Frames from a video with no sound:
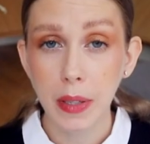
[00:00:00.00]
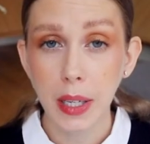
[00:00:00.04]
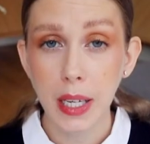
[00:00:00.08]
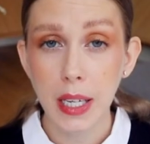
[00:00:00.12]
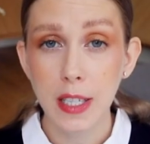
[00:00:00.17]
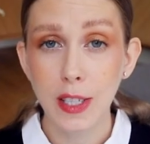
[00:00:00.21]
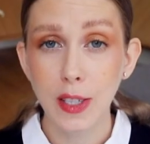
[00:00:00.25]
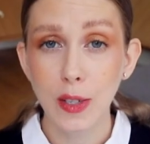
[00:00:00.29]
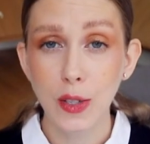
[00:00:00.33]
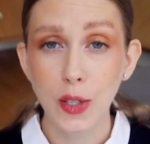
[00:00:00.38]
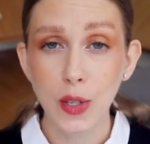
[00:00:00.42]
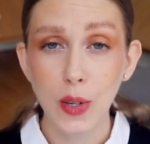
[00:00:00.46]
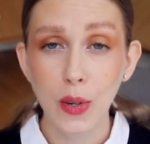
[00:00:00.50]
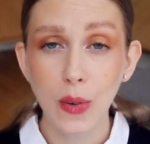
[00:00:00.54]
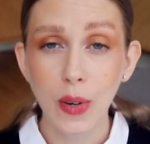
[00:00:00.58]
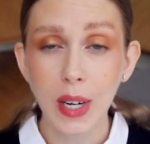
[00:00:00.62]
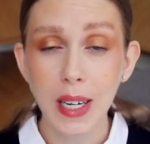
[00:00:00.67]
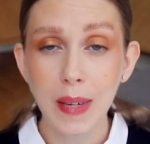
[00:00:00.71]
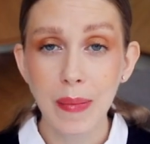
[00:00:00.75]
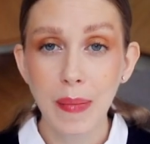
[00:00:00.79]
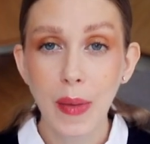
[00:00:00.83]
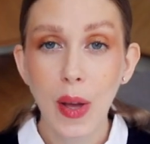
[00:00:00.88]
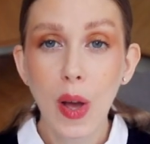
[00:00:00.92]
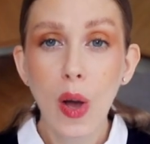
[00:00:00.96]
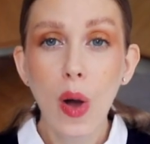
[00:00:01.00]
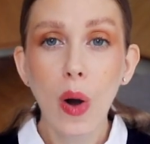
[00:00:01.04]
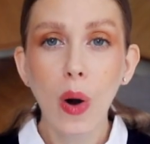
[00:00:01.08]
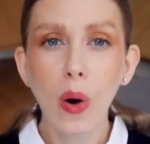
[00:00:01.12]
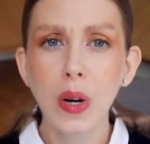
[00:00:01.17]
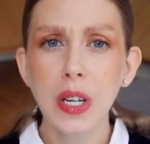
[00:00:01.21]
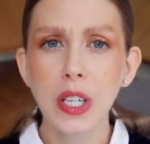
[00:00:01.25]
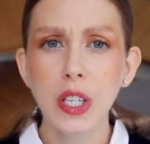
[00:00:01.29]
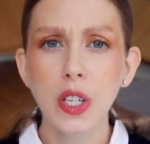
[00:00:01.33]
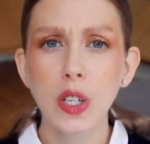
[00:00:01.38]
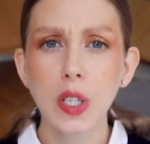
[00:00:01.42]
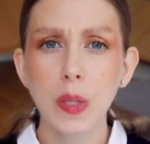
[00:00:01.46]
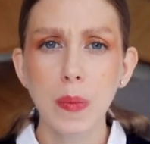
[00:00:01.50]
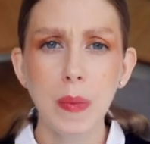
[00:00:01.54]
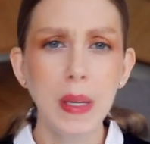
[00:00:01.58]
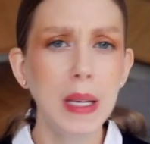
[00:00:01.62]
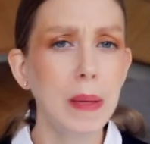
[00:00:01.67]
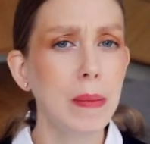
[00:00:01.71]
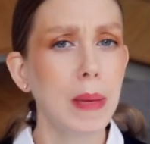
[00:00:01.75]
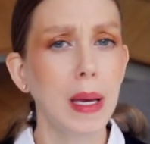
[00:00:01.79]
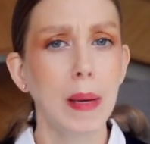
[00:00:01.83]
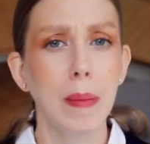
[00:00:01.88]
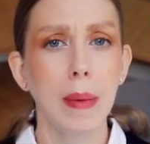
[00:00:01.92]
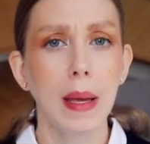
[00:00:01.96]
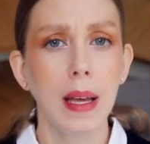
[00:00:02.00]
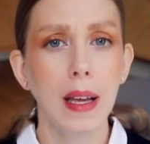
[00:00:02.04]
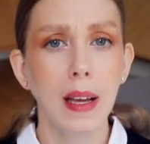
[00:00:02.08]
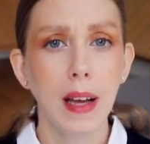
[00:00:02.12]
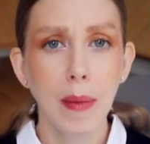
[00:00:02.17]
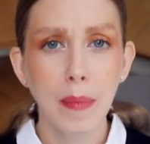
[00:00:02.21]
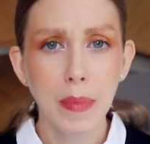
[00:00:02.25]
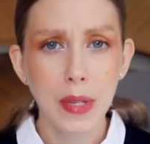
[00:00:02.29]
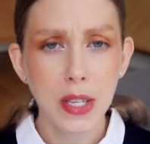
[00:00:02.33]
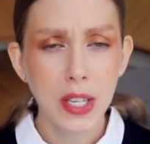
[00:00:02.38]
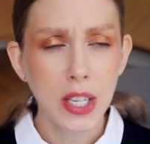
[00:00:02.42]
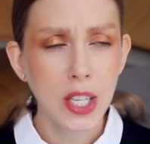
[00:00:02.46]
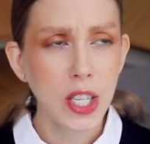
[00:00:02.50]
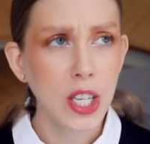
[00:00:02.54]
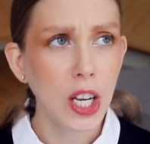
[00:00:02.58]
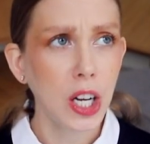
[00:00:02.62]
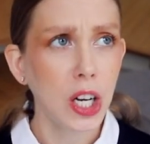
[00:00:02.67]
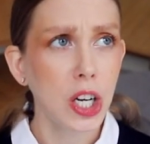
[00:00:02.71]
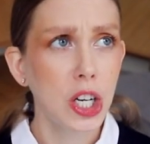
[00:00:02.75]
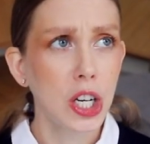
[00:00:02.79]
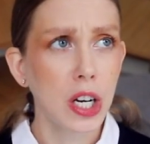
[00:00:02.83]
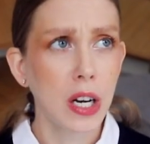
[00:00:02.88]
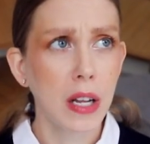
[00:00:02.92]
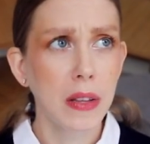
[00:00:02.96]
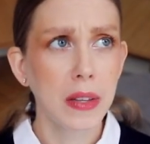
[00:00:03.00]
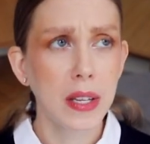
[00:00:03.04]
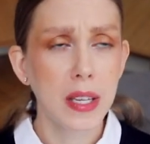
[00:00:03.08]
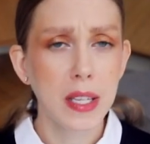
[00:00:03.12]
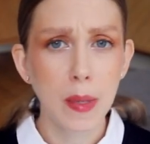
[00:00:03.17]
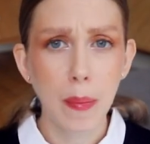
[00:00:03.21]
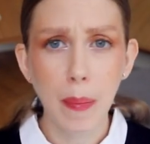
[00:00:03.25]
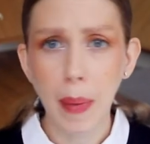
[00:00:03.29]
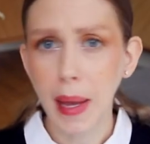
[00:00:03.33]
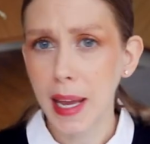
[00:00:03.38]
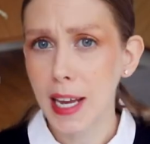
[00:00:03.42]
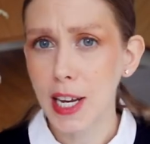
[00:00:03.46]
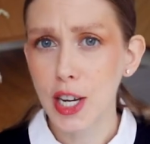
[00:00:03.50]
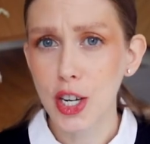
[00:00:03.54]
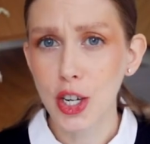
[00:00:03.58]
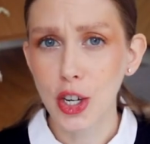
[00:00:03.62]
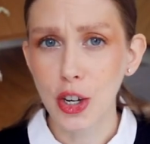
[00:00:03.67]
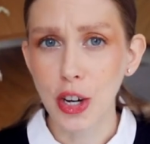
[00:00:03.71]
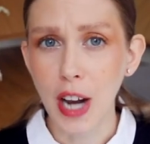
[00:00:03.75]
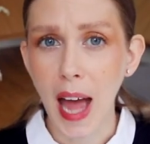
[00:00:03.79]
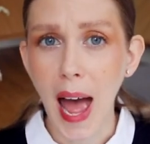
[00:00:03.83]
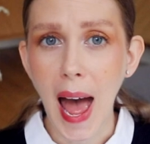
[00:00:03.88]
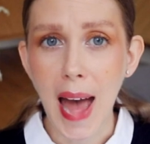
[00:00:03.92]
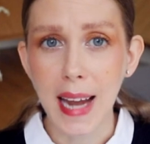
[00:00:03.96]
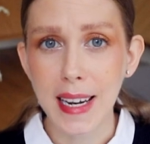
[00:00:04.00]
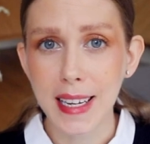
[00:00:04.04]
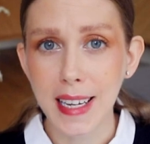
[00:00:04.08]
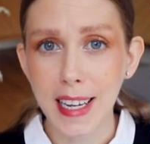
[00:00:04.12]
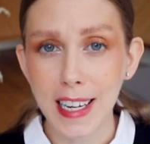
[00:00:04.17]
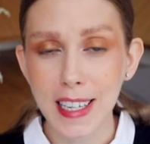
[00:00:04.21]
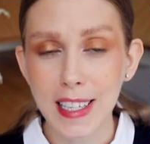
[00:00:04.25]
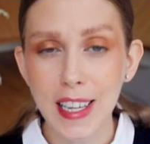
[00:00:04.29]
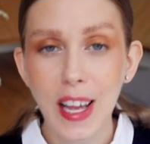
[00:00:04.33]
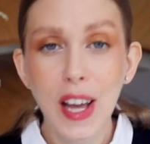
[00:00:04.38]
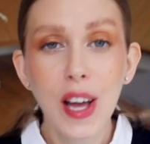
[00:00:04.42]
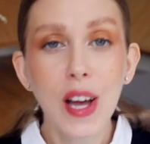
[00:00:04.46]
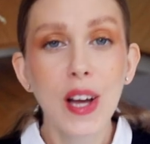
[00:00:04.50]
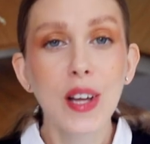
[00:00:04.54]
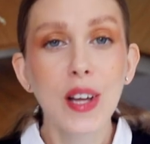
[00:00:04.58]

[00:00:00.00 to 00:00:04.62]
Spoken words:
of days, don't you agree? Or is it just me, maybe? I'm such an anticipation addict.